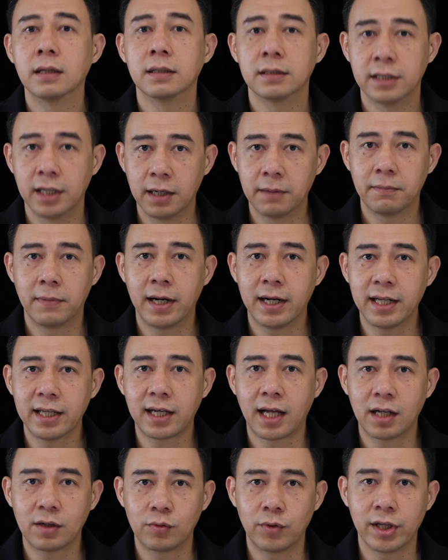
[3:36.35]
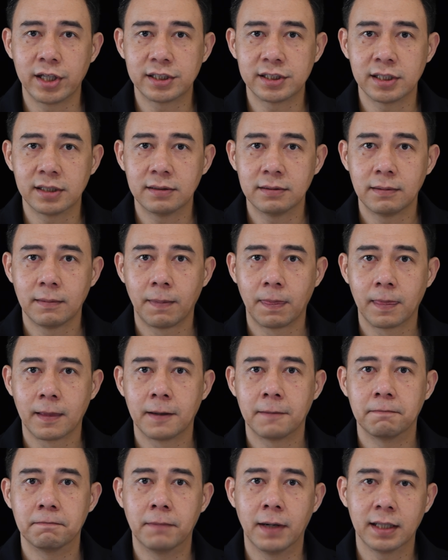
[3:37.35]
There are many calculations,
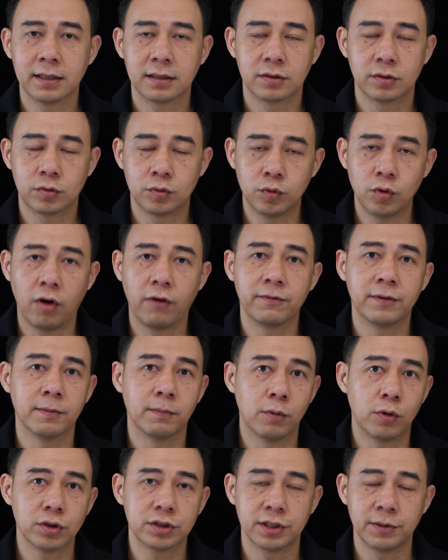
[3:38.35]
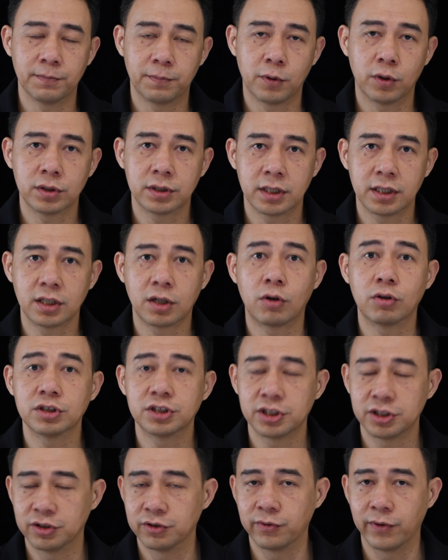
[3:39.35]
but two of the most important
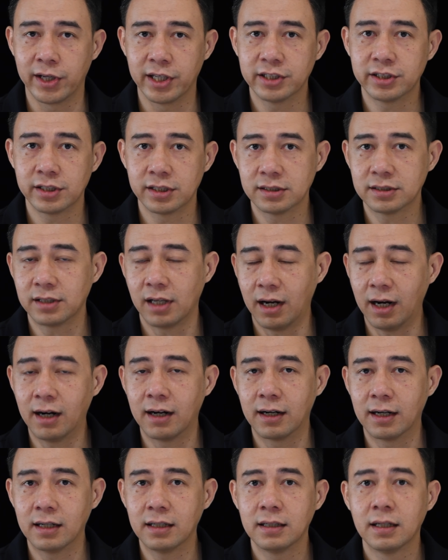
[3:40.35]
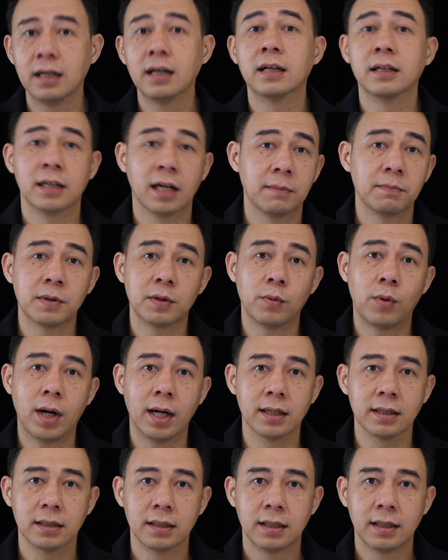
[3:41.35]
considerations are, number
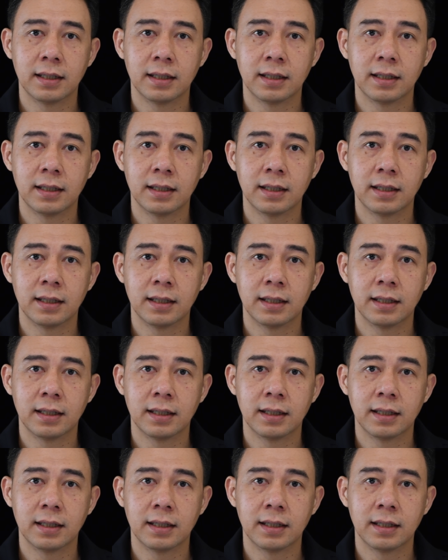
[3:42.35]
one,